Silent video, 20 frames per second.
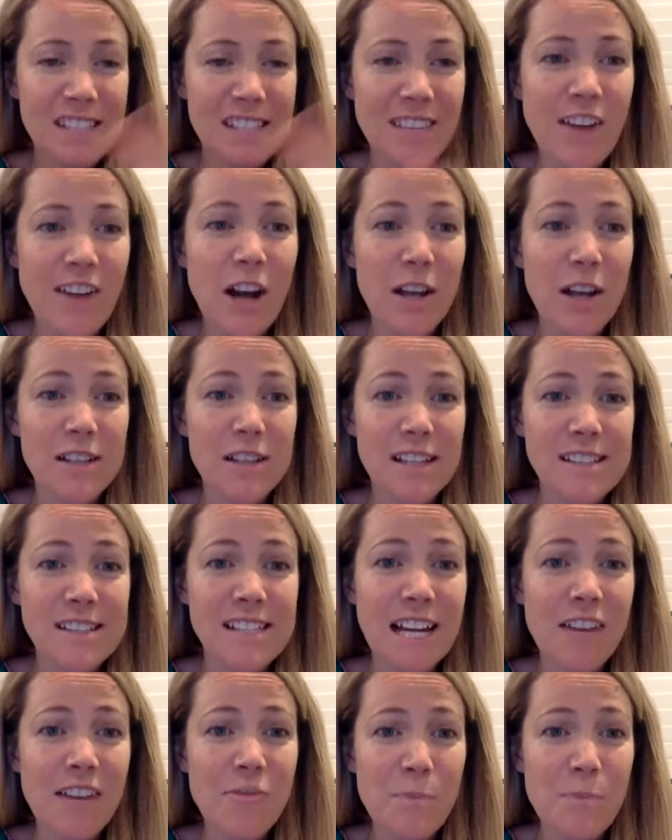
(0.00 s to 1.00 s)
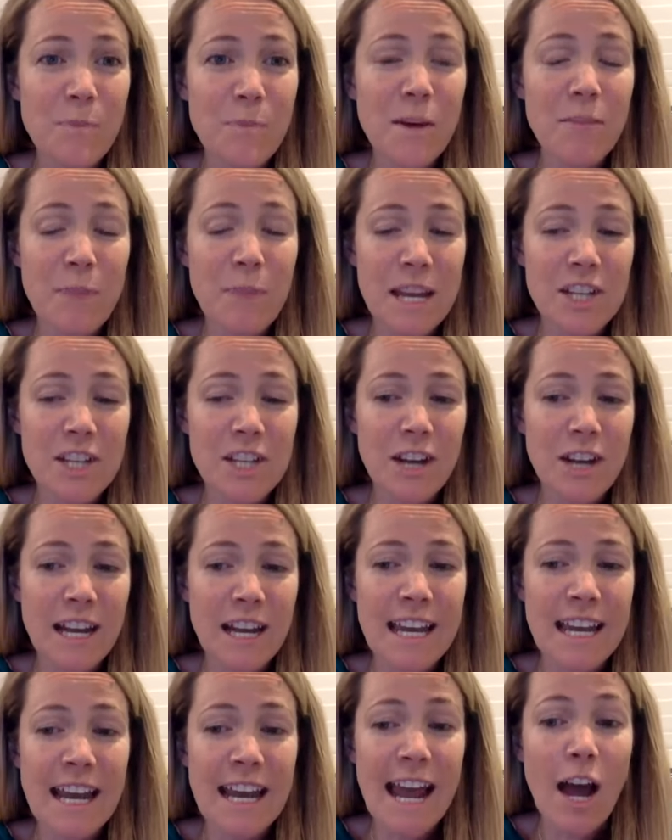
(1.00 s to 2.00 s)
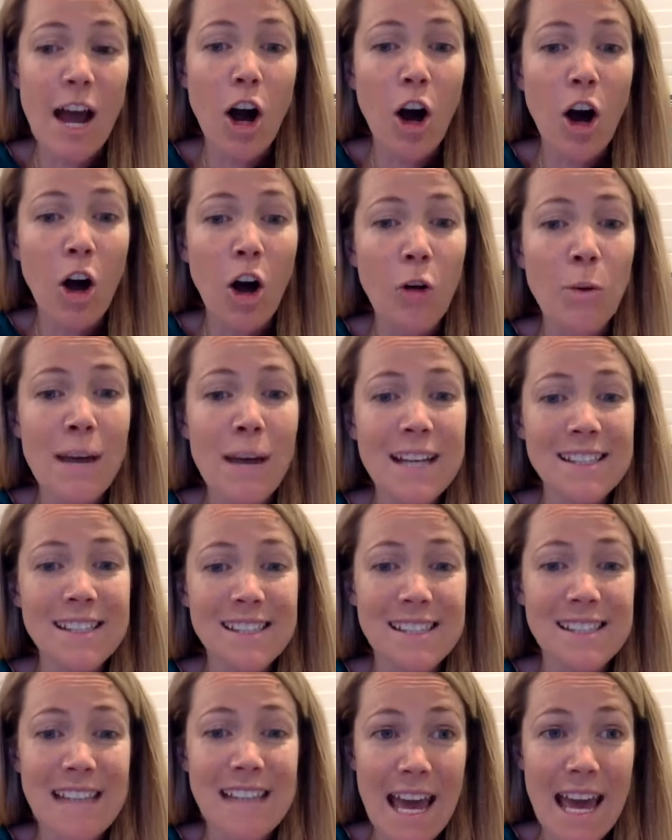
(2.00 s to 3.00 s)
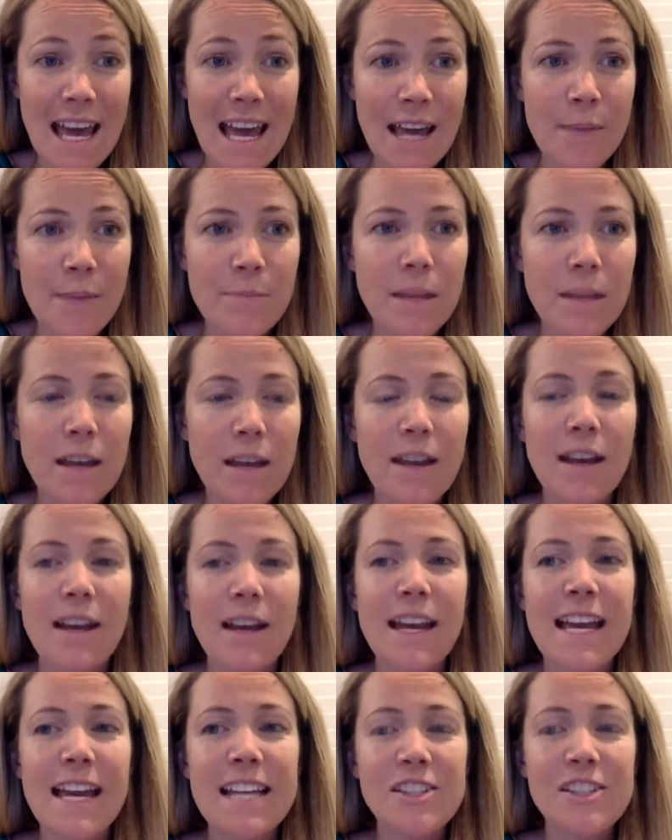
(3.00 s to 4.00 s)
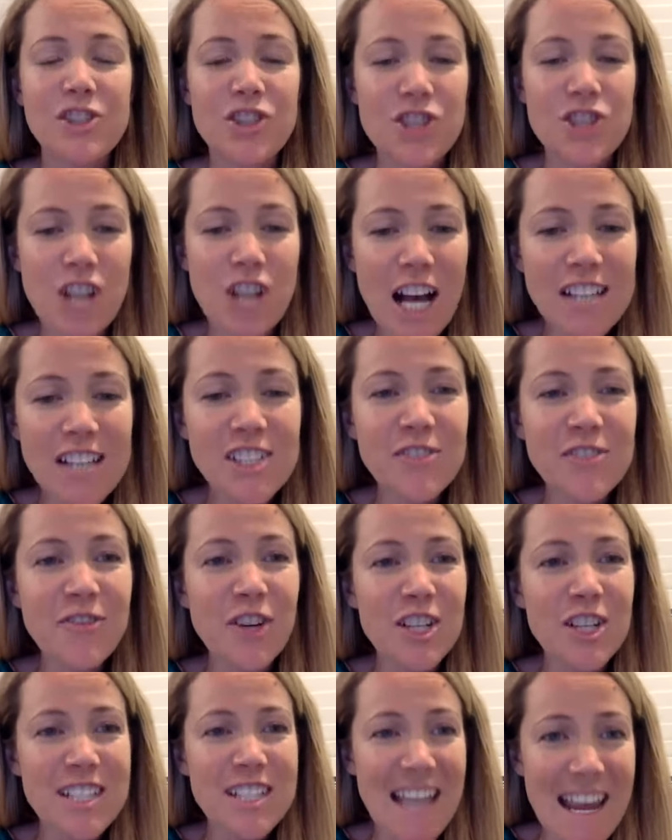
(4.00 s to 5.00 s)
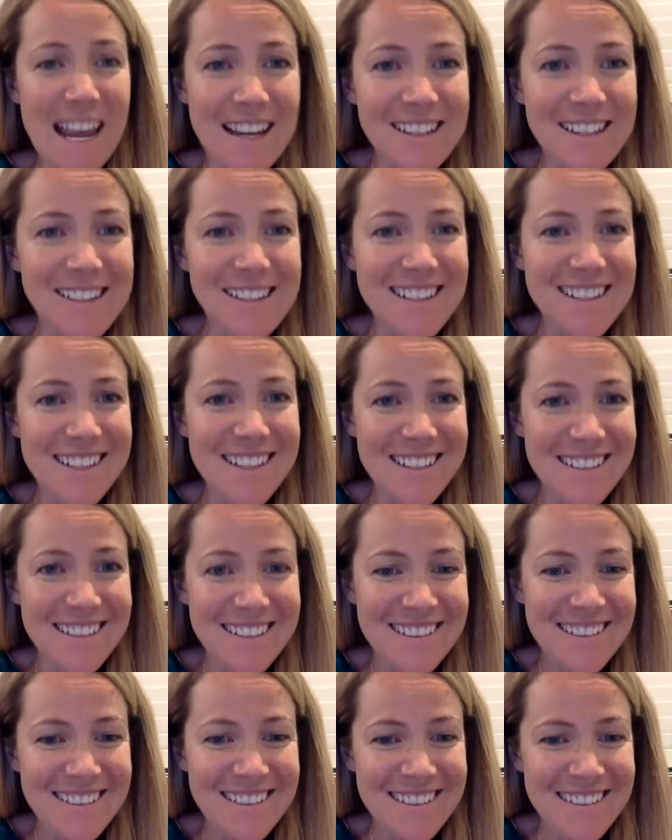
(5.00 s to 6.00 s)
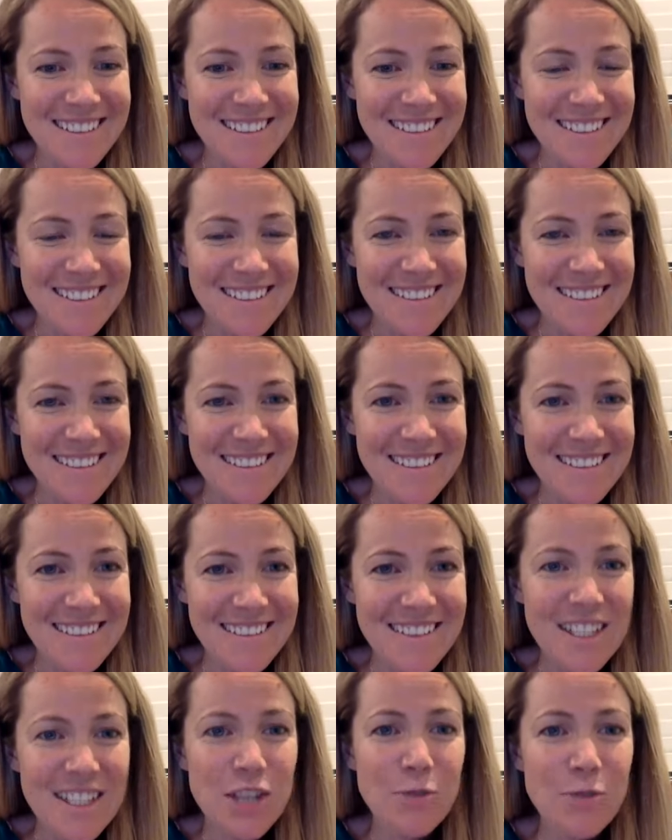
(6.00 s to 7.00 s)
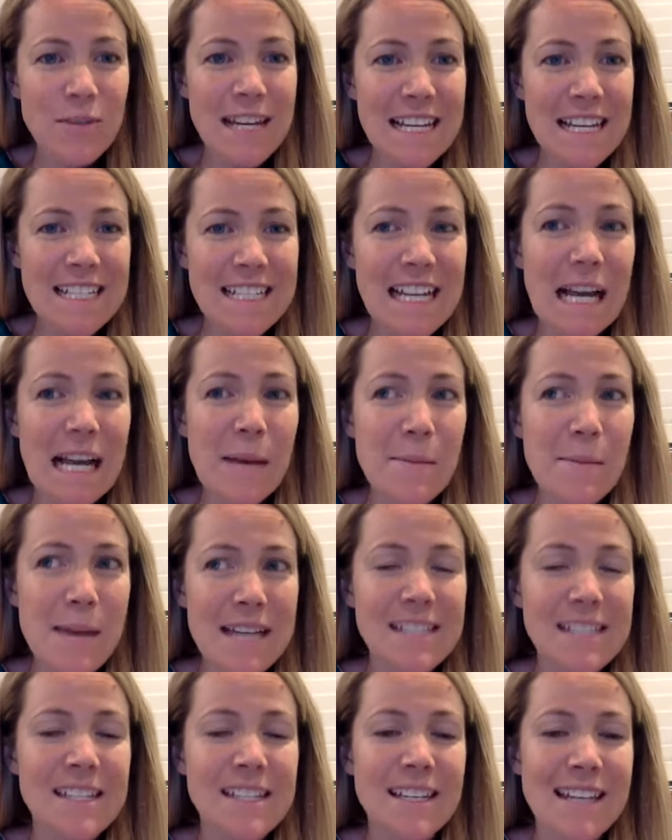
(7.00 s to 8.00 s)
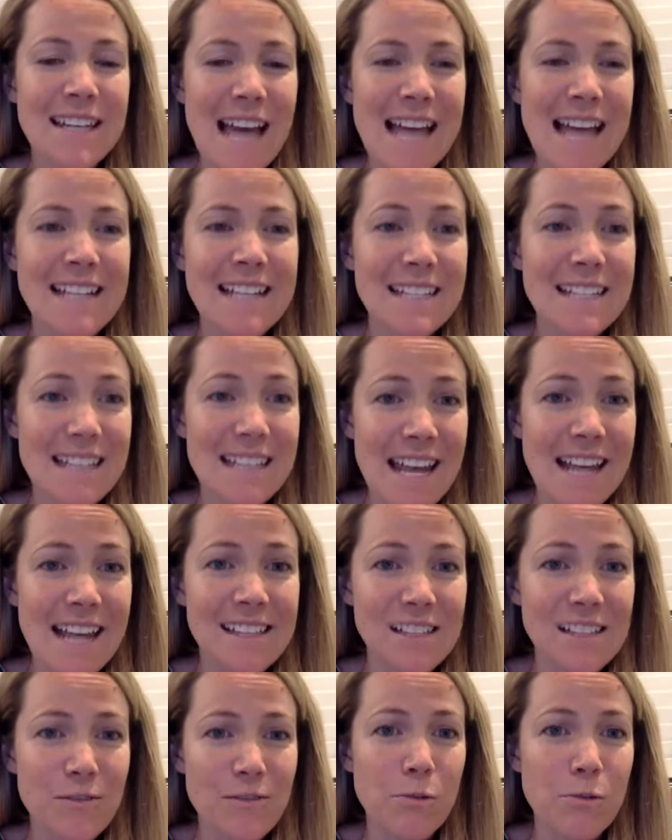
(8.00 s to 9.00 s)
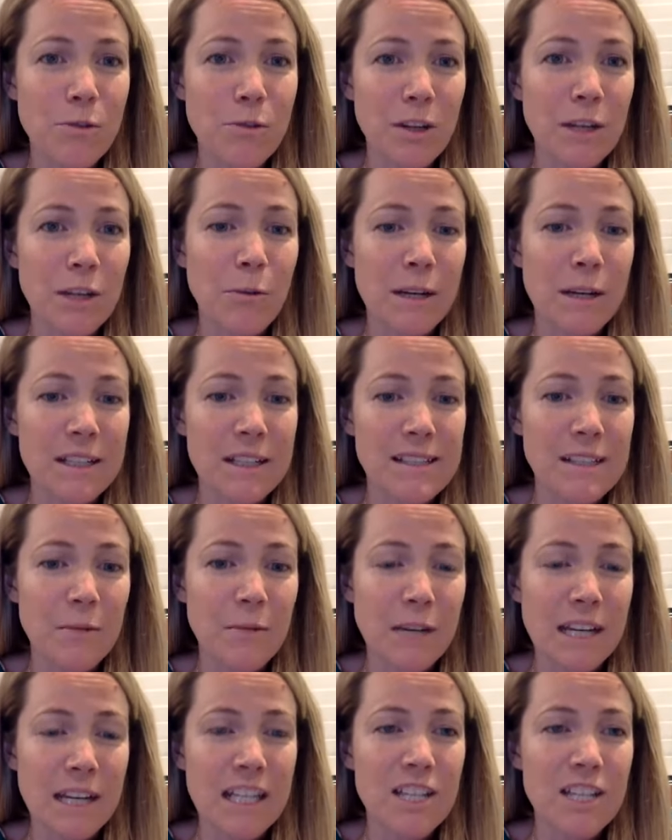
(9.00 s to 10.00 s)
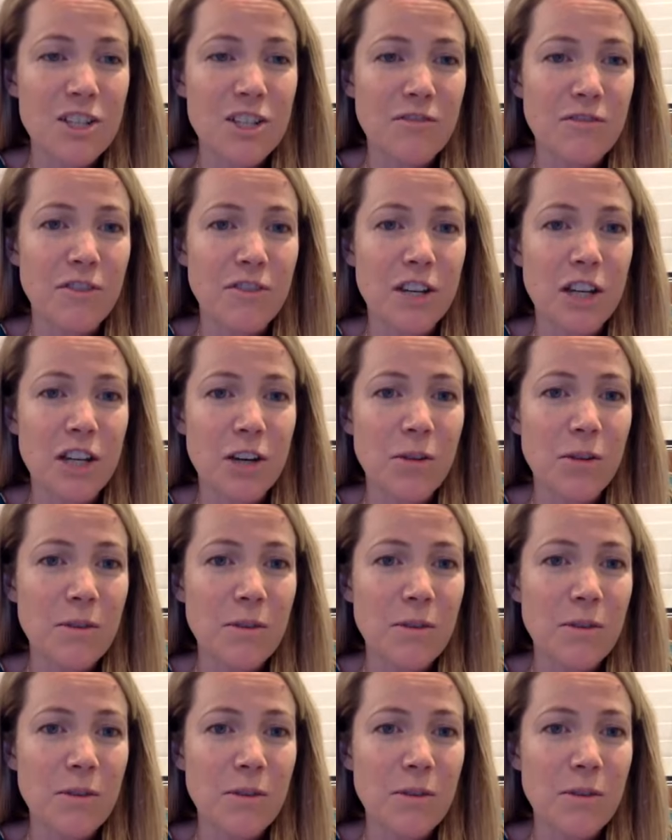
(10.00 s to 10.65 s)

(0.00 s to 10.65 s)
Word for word: out a, a stick of a pink drink, and I always say it's just for taste you need to commit to 90 days if you really want to see what it can do for you.